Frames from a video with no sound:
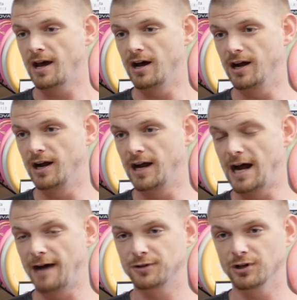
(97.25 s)
Uh,
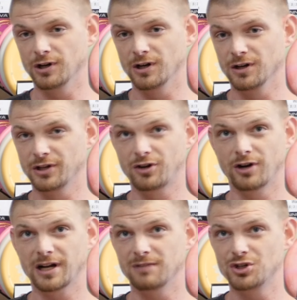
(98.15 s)
after the
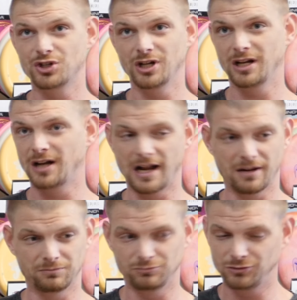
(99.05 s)
Cricut machine, I